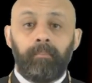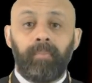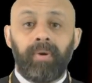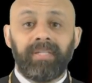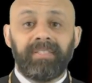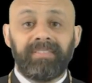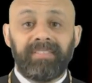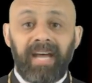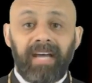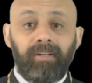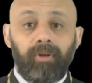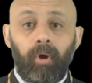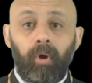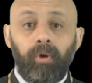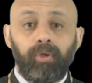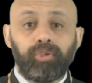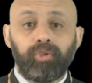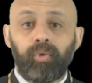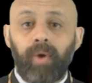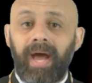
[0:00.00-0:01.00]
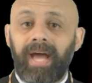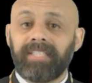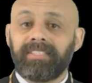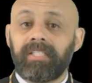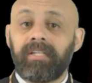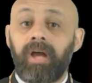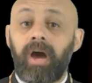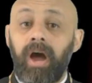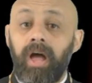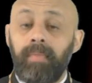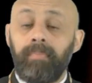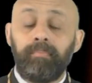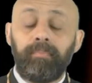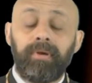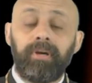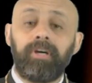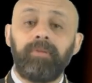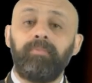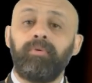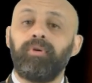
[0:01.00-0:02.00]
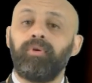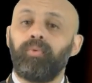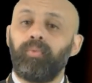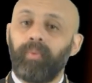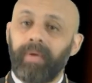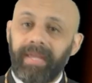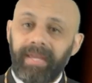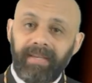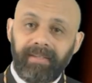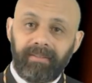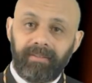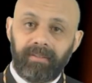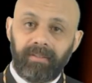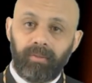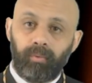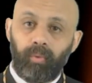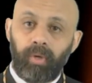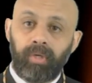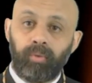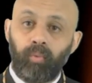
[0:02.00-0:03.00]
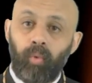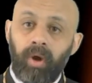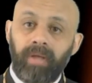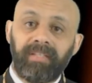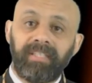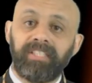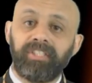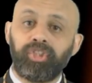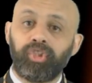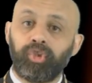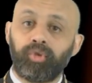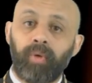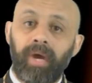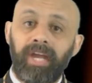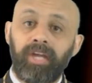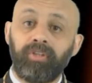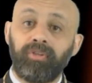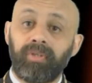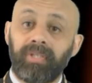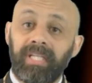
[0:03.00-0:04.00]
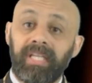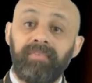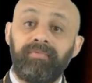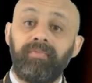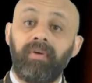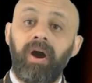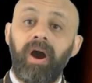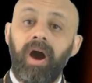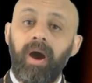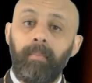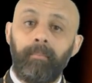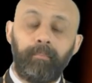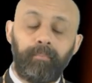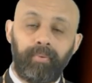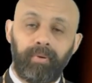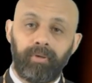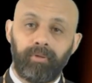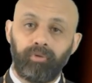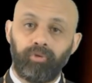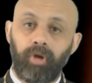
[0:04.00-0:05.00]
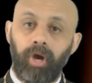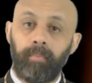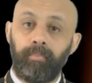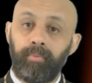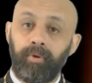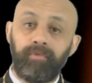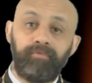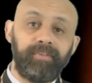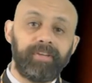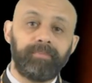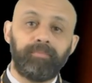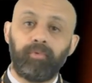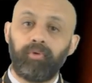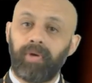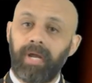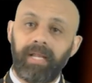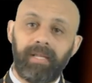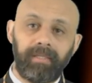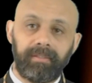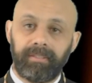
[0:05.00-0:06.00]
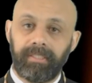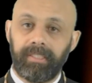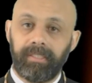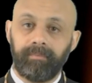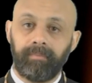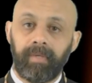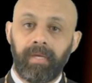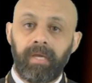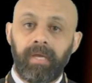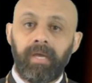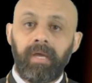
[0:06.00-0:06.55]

But that also has an unbearable weight when one is trying to live up to a perfect morality.